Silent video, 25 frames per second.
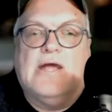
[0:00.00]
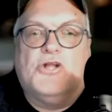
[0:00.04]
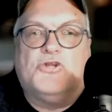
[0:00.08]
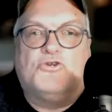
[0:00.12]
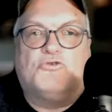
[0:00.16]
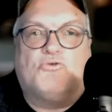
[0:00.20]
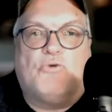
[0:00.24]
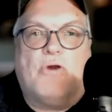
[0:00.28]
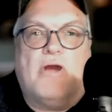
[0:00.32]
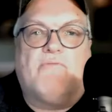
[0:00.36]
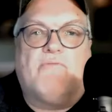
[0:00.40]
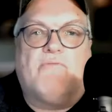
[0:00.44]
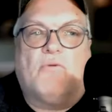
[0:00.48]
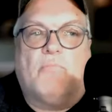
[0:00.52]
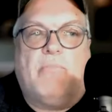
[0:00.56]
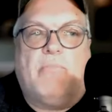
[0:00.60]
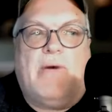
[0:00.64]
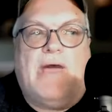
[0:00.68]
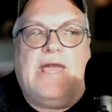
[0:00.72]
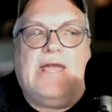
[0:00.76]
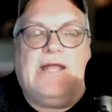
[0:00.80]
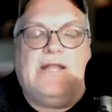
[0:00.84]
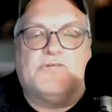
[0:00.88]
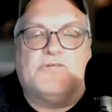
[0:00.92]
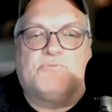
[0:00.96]
trevor
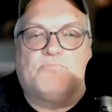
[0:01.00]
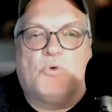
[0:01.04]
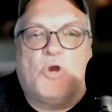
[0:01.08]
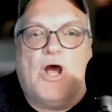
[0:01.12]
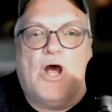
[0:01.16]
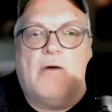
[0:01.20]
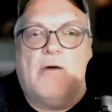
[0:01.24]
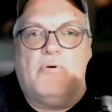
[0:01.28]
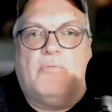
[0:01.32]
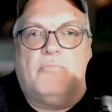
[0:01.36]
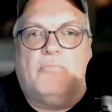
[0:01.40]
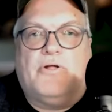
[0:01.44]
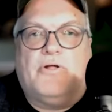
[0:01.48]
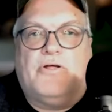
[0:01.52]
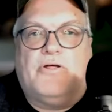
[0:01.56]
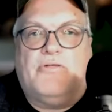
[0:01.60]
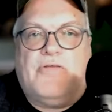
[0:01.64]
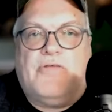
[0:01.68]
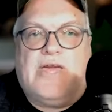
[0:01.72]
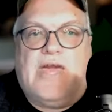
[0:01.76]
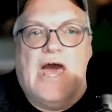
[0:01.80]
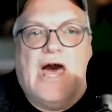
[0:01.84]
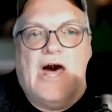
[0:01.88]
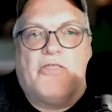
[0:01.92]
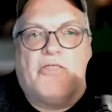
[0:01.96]
bayne is probably
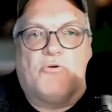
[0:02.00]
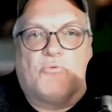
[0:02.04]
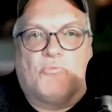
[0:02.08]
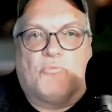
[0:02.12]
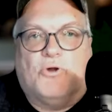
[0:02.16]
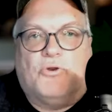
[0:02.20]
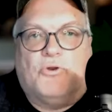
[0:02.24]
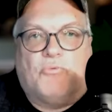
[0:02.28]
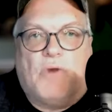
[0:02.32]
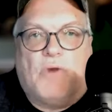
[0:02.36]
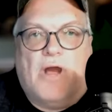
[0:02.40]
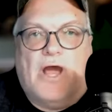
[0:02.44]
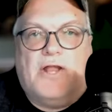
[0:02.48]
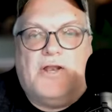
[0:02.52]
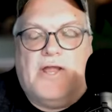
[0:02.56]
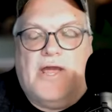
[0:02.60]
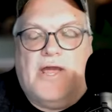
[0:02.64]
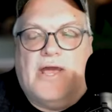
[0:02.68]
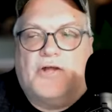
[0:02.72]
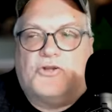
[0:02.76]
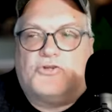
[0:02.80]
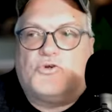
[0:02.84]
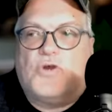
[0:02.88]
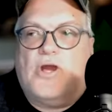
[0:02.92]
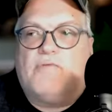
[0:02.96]
the other one right now
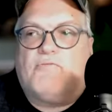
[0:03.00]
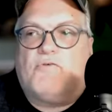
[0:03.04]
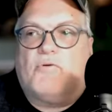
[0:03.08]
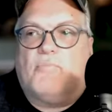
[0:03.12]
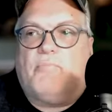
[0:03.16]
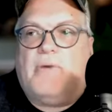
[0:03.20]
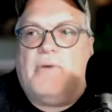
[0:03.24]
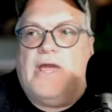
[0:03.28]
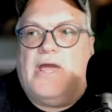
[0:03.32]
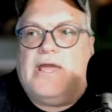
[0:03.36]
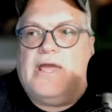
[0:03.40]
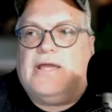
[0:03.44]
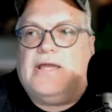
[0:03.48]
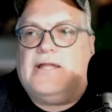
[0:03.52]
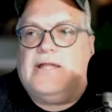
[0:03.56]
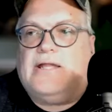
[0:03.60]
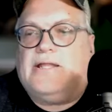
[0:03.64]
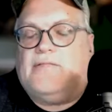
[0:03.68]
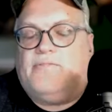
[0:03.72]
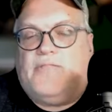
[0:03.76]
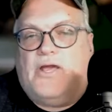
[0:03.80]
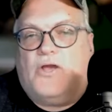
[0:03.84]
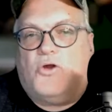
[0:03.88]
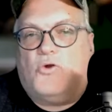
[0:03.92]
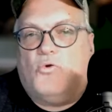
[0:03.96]
trevor bayne
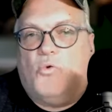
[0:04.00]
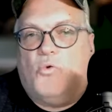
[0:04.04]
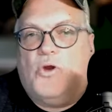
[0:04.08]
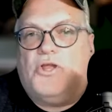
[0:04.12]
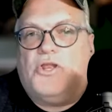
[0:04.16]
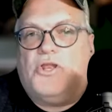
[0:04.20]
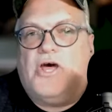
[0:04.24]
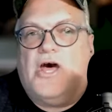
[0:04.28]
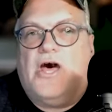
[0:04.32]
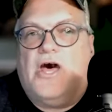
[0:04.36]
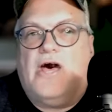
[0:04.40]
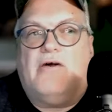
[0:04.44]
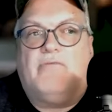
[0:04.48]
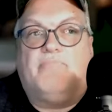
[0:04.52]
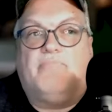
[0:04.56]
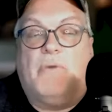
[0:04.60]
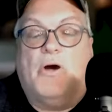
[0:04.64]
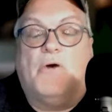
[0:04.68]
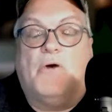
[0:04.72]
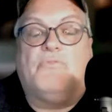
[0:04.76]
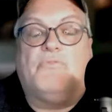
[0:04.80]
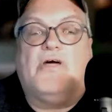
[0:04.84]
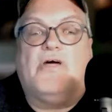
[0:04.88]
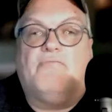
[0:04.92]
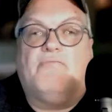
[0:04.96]
and then quin houff
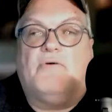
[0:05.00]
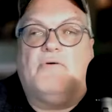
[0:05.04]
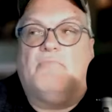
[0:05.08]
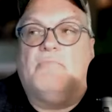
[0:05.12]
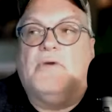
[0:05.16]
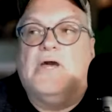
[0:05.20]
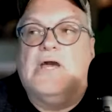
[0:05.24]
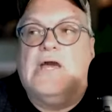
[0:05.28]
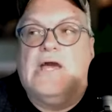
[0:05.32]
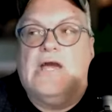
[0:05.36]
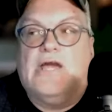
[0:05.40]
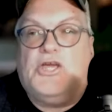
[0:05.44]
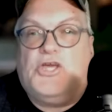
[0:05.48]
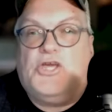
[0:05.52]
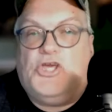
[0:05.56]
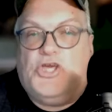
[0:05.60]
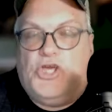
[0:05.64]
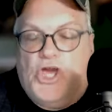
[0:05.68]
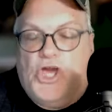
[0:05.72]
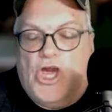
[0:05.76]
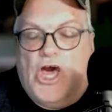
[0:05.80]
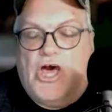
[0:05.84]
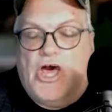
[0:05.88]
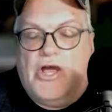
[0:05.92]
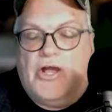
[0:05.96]
both of them
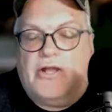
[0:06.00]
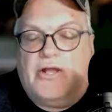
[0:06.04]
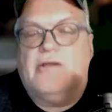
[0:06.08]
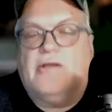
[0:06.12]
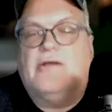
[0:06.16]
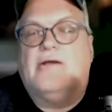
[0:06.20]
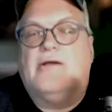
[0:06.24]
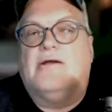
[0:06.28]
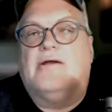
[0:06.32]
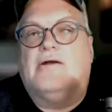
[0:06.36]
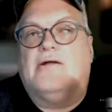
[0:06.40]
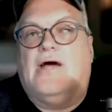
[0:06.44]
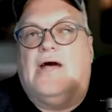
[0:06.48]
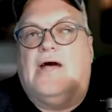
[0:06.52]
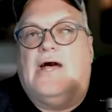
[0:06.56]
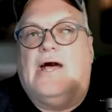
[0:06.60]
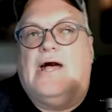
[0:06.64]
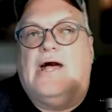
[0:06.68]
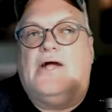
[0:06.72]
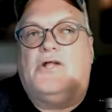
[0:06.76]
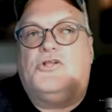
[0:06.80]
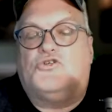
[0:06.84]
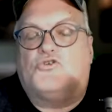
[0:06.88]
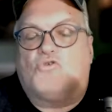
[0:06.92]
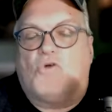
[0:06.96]
young
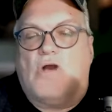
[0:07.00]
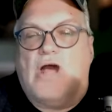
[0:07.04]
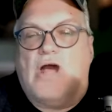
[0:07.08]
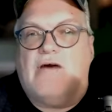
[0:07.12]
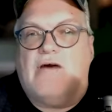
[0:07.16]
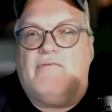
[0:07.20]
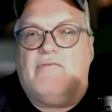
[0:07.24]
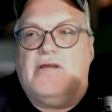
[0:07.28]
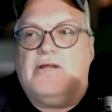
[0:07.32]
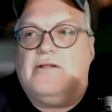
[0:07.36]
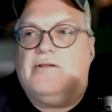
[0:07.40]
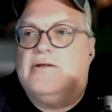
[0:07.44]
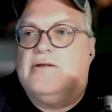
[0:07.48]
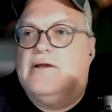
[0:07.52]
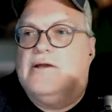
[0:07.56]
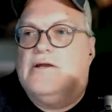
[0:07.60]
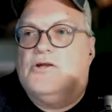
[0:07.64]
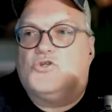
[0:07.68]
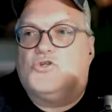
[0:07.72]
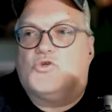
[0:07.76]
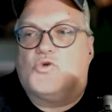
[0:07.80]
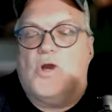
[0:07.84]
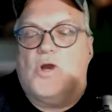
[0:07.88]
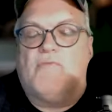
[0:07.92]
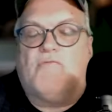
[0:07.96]
uh, driving
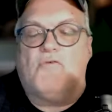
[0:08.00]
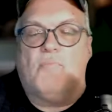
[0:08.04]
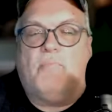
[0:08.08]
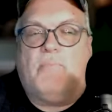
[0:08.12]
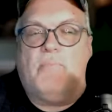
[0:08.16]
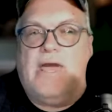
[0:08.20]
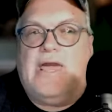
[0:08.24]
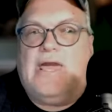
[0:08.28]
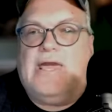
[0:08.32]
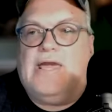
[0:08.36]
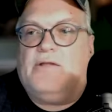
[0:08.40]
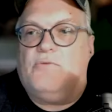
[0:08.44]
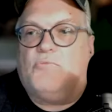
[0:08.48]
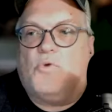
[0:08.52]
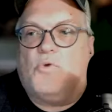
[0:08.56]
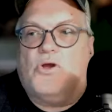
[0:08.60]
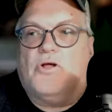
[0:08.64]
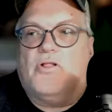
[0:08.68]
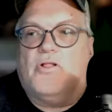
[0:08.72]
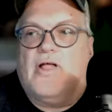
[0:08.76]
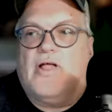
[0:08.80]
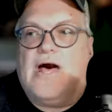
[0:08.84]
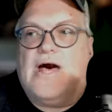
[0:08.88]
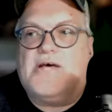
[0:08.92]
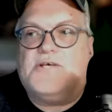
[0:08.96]
trevor bayne
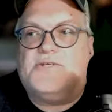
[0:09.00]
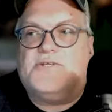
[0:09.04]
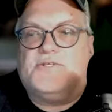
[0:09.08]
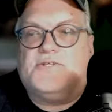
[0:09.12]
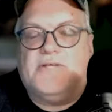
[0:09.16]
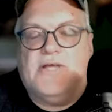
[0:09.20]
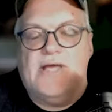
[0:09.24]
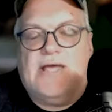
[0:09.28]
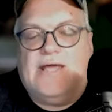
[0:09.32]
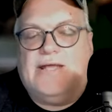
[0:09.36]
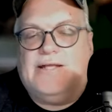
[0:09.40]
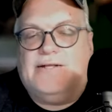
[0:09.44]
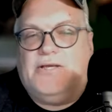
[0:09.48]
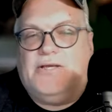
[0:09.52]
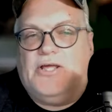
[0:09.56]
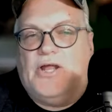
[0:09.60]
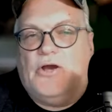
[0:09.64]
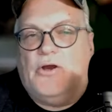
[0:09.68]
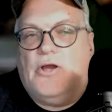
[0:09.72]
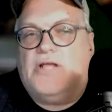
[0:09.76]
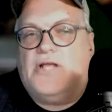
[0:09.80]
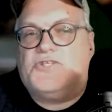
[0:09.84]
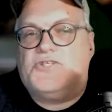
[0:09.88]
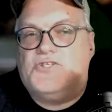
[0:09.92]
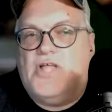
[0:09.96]
realized you know
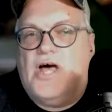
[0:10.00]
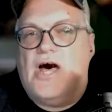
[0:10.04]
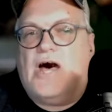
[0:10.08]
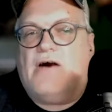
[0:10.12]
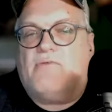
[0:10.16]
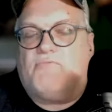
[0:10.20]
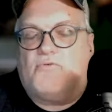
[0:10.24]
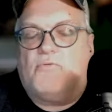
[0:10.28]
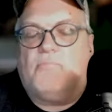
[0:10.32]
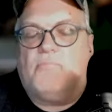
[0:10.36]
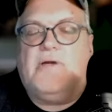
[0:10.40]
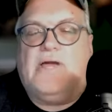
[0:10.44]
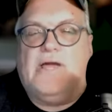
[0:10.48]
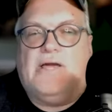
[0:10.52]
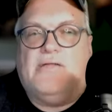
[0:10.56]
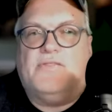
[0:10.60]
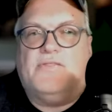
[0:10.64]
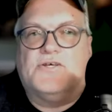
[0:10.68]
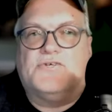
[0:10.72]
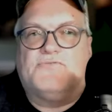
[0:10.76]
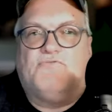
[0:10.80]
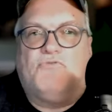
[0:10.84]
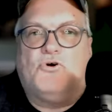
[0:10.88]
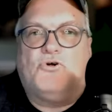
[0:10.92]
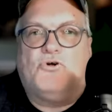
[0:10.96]
it's not for me
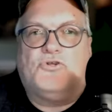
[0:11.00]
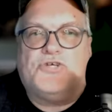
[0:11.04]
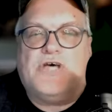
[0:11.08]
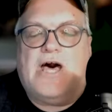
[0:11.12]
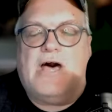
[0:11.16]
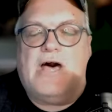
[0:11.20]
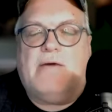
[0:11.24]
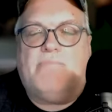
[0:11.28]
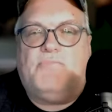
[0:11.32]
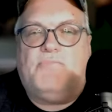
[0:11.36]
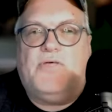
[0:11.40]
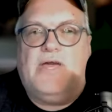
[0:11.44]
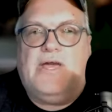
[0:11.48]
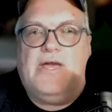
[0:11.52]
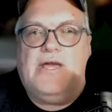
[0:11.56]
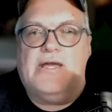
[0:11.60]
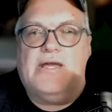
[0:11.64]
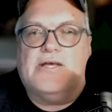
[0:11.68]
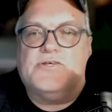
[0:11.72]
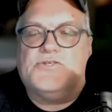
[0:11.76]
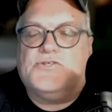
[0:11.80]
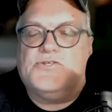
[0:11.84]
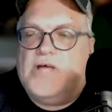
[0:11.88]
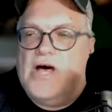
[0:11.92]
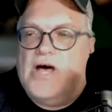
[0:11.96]
this full-time thing
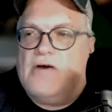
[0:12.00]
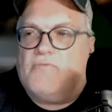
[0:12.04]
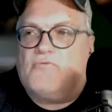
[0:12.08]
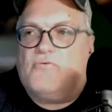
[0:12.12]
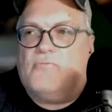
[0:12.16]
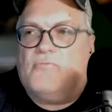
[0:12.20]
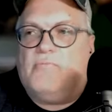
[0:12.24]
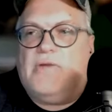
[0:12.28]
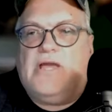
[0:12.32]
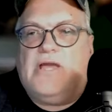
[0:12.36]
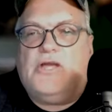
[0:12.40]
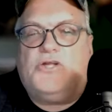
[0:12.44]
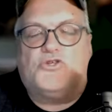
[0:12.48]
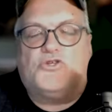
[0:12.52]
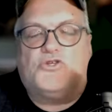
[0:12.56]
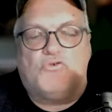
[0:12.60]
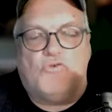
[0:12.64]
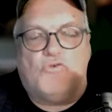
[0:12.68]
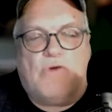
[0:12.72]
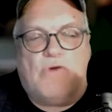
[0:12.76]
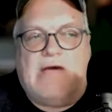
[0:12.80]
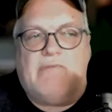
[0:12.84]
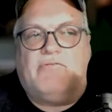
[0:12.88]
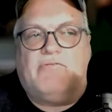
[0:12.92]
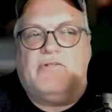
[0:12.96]
is not for me
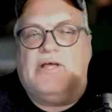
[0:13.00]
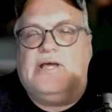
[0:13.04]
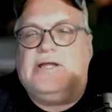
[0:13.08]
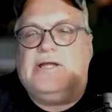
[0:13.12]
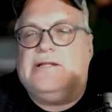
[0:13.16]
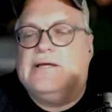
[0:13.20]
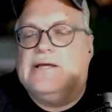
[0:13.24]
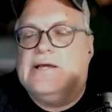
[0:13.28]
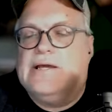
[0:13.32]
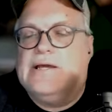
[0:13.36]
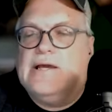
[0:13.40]
traveling